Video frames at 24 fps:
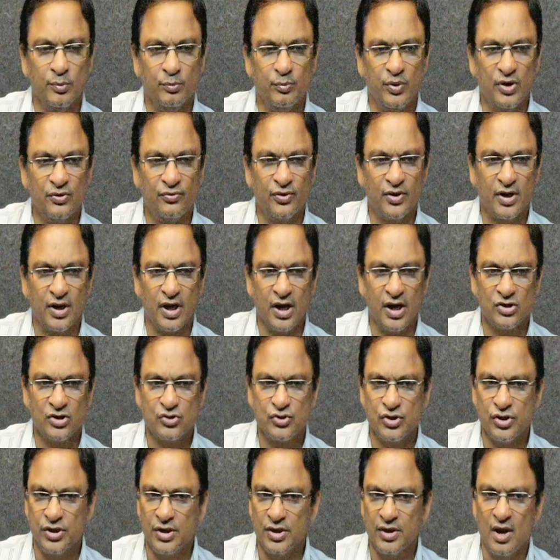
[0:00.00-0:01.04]
buffer
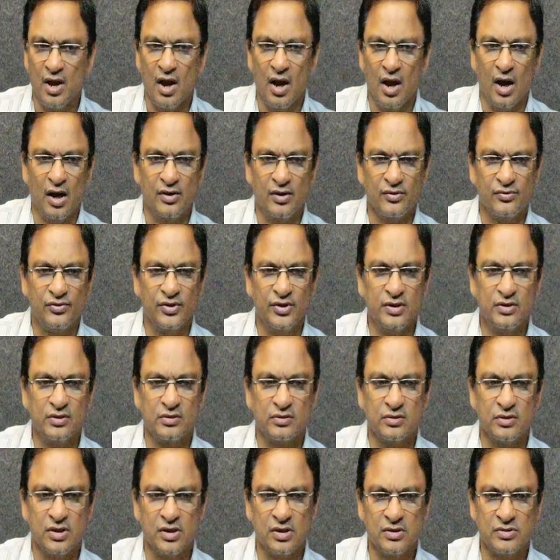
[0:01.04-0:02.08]
cache and
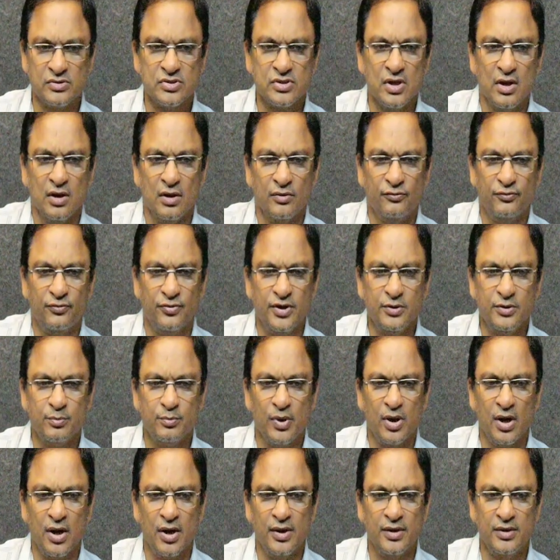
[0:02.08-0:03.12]
synchronous free
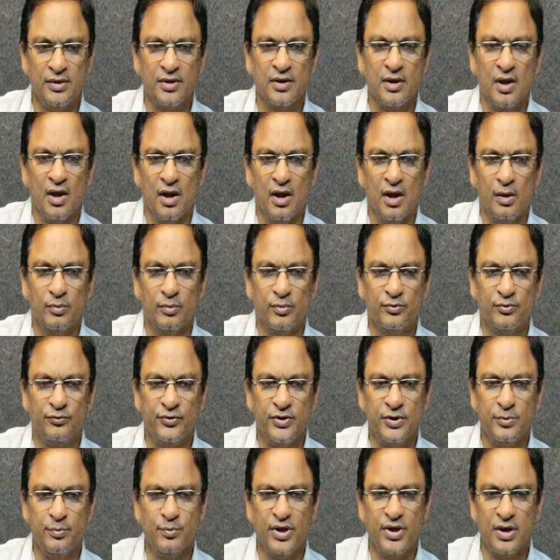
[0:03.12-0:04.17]
bind,
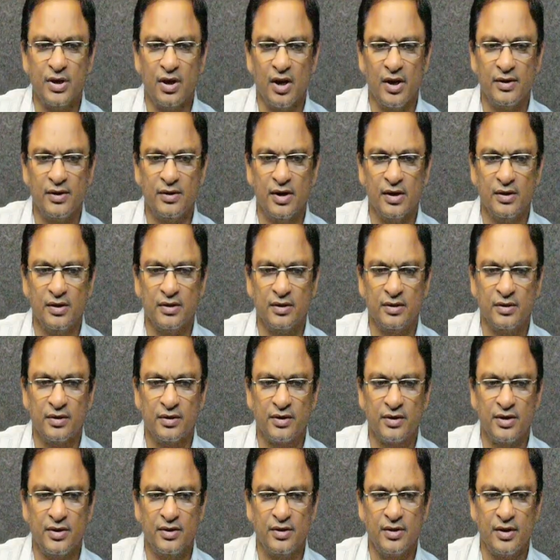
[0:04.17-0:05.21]
free behind and
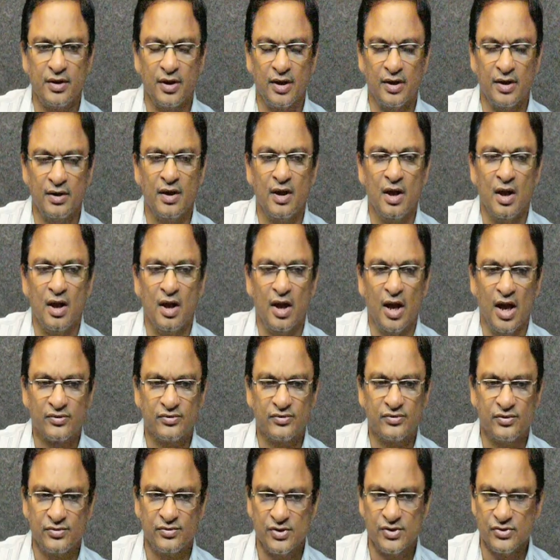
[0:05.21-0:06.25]
read head
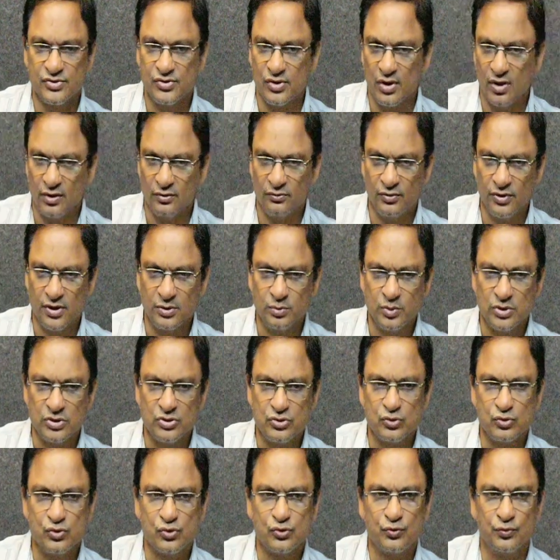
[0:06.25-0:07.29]
accesses are very much
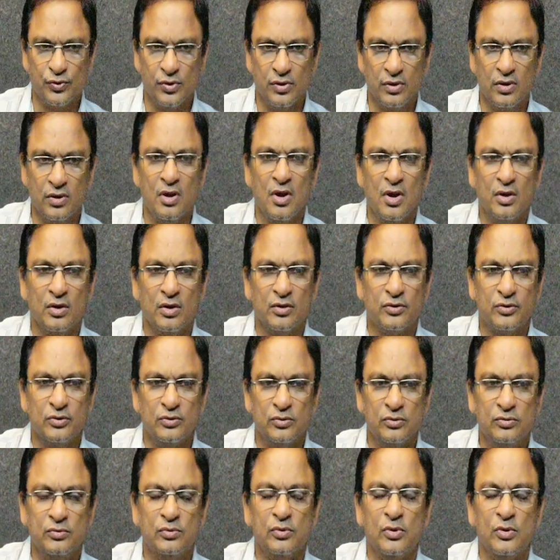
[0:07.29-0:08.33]
useful
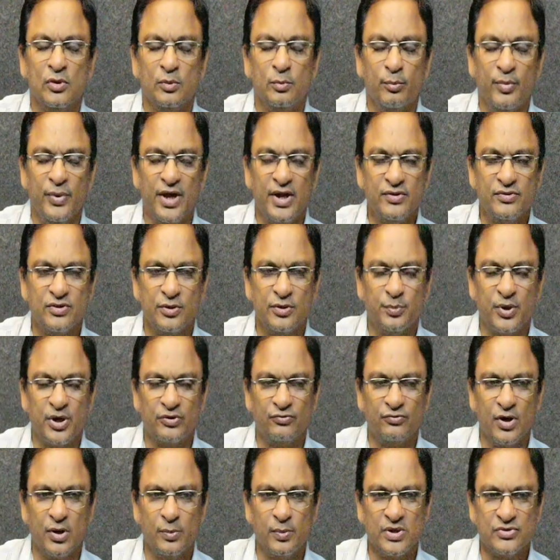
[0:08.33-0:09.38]
to make the
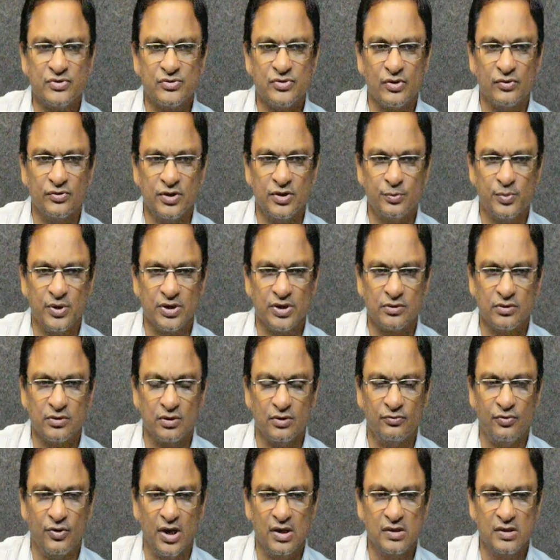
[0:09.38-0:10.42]
performance of the particular
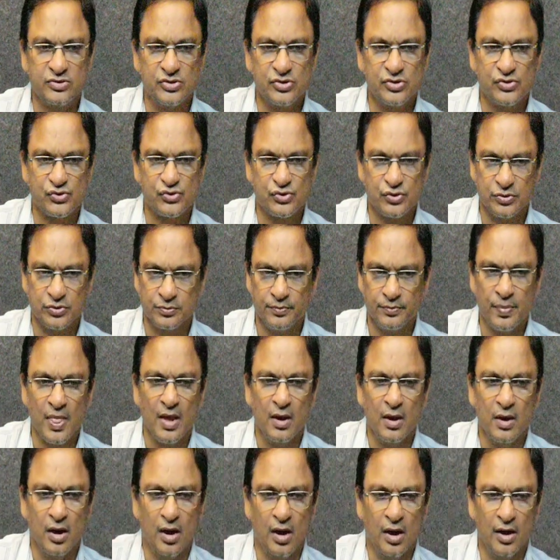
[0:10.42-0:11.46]
file system.
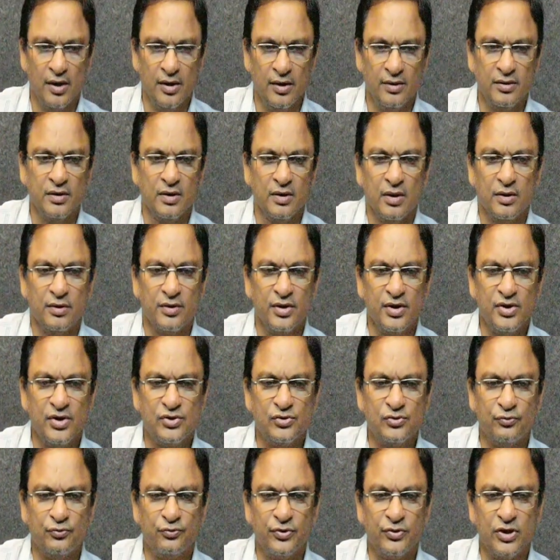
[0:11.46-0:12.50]
And
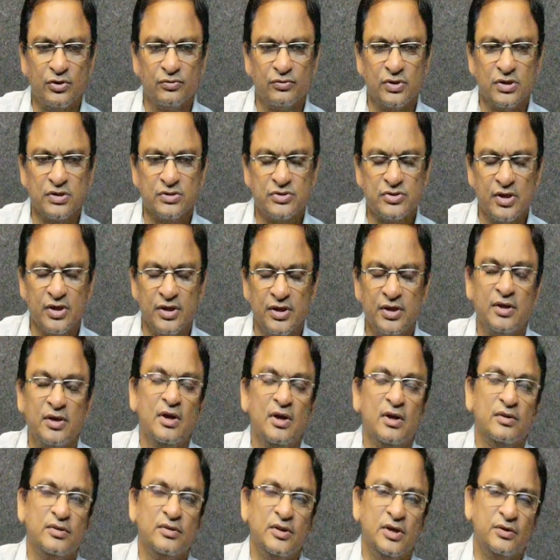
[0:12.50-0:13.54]
reads frequently
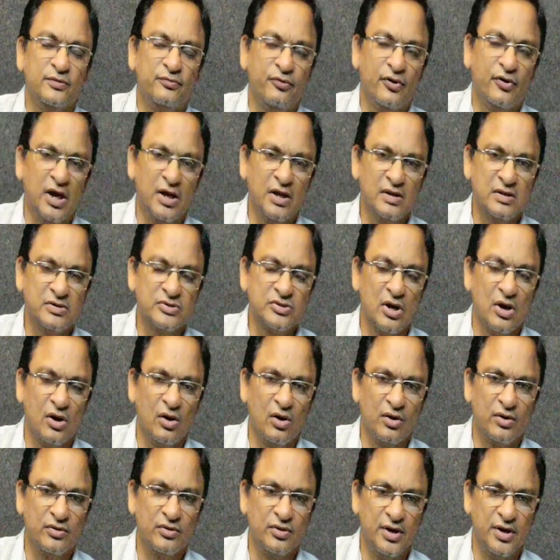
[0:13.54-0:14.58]
the files
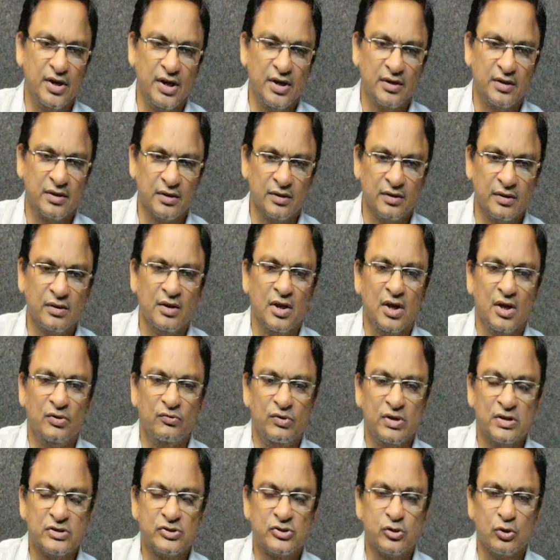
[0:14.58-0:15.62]
or the data
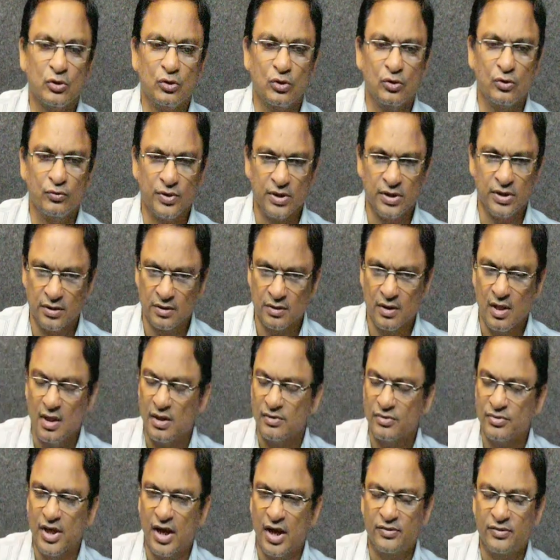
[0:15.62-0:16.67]
will slower
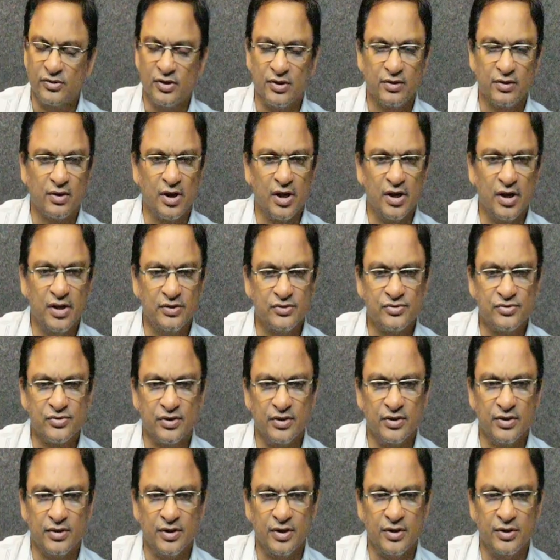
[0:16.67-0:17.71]
than the writes
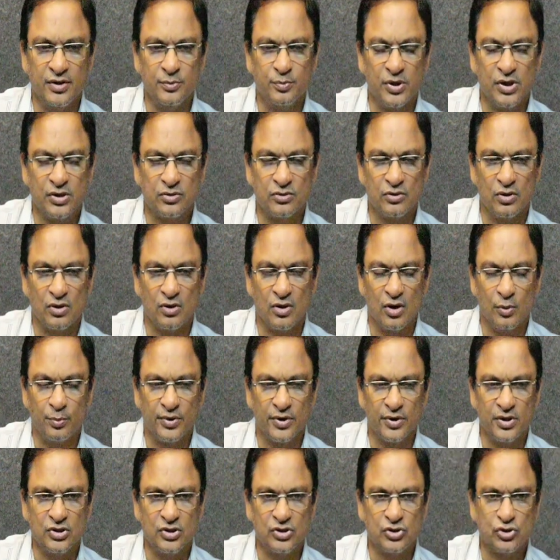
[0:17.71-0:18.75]
in any particular
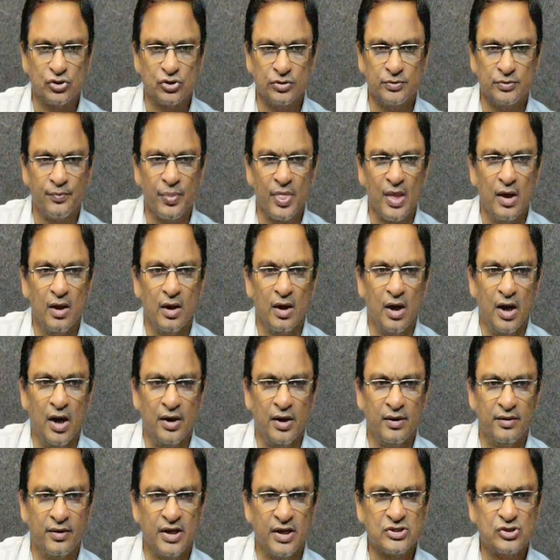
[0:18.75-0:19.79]
operation.
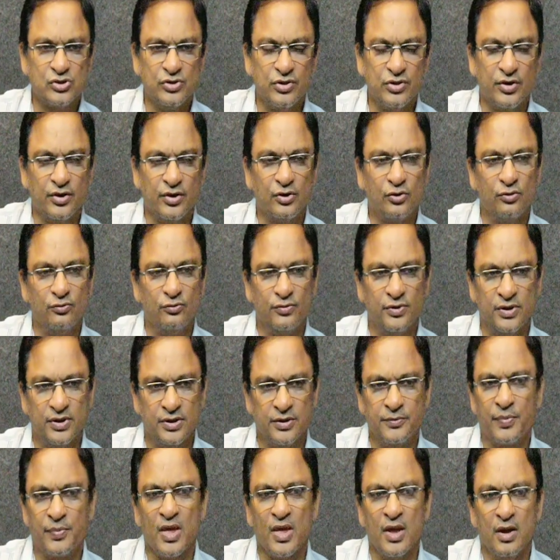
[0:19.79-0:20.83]
And next, the
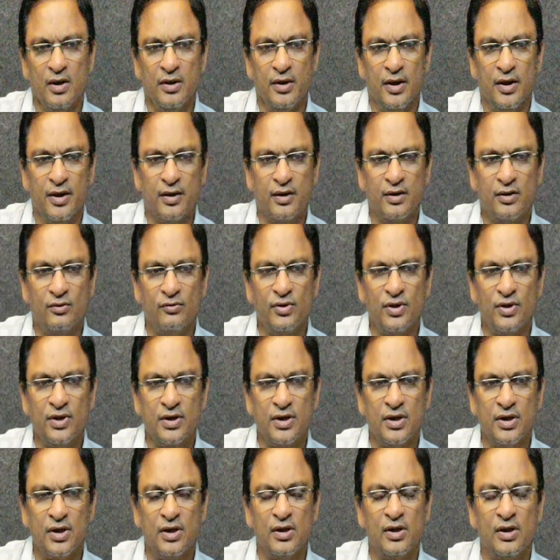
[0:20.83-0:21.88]
recovery. A
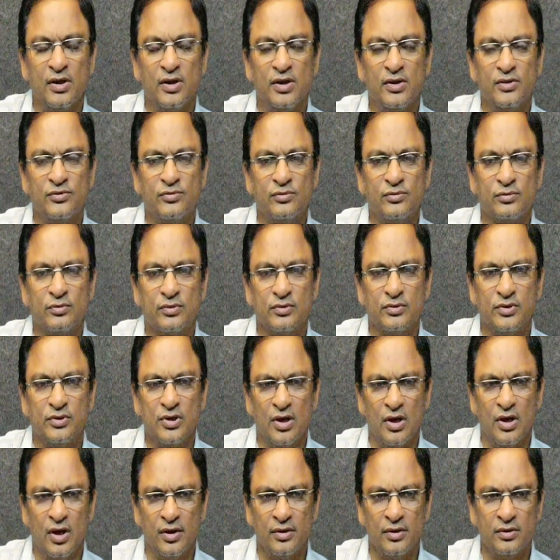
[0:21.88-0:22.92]
recovery is
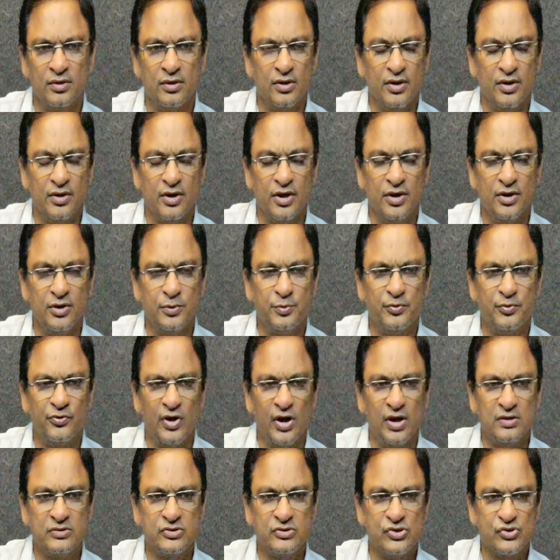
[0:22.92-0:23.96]
done in any
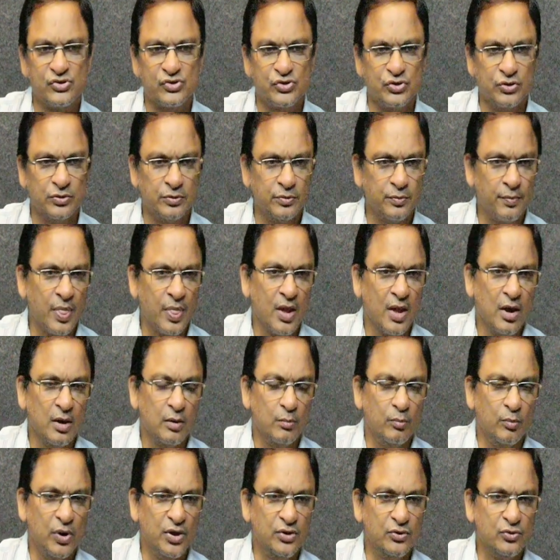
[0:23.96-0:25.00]
file system
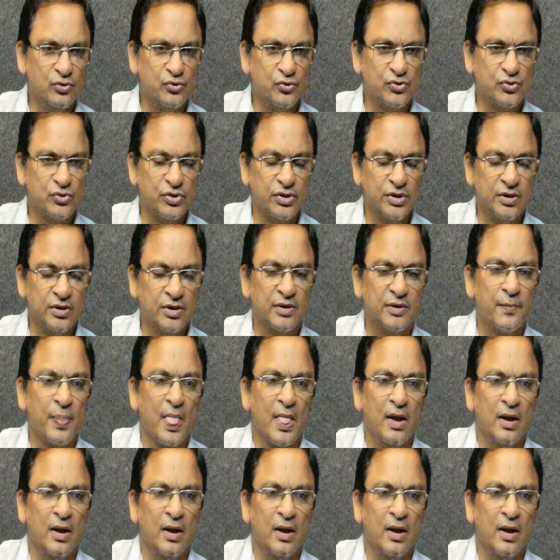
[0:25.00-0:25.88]
by using